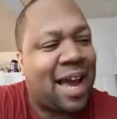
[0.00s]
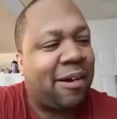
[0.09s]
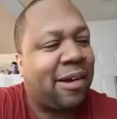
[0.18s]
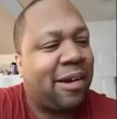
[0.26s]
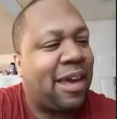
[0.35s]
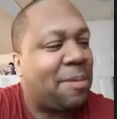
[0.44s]

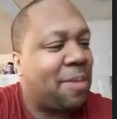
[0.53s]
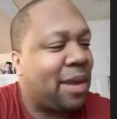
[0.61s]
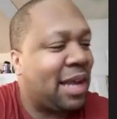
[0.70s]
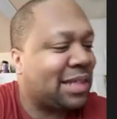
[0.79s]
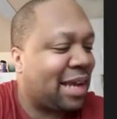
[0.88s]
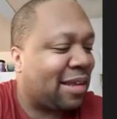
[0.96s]
King, man.
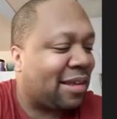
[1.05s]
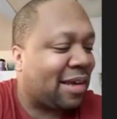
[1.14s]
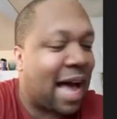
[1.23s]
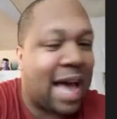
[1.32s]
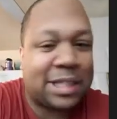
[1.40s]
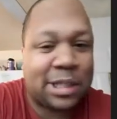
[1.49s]
That's like the
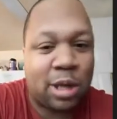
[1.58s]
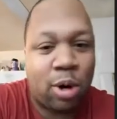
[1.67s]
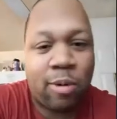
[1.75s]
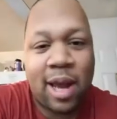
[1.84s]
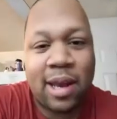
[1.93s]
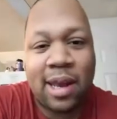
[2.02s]
hot show
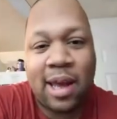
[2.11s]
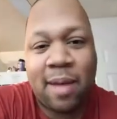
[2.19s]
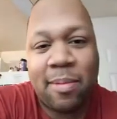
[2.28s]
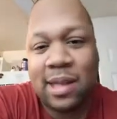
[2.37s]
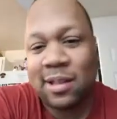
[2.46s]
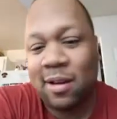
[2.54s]
right now,
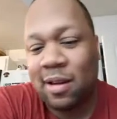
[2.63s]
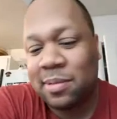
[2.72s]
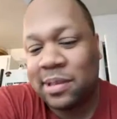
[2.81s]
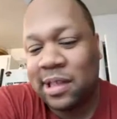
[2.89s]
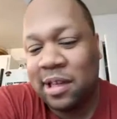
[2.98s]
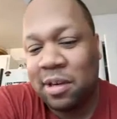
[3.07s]
man. That's all I'm
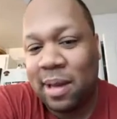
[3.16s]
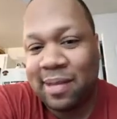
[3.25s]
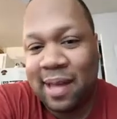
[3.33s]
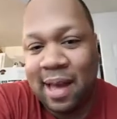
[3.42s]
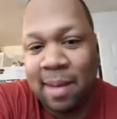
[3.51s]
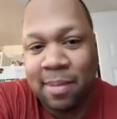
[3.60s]
seeing on my
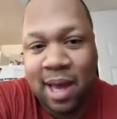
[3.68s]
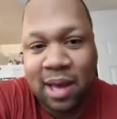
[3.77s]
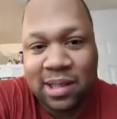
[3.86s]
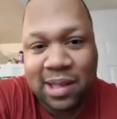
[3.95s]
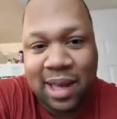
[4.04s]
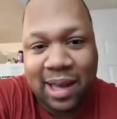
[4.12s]
timeline
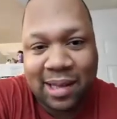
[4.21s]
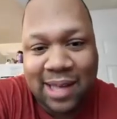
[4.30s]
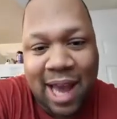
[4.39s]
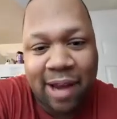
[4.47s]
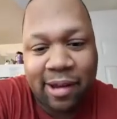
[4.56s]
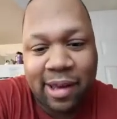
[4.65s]
is like
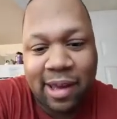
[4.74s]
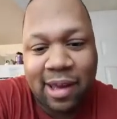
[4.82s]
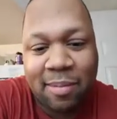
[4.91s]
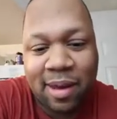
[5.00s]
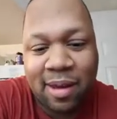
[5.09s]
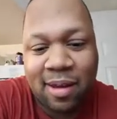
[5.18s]
Tiger King, man.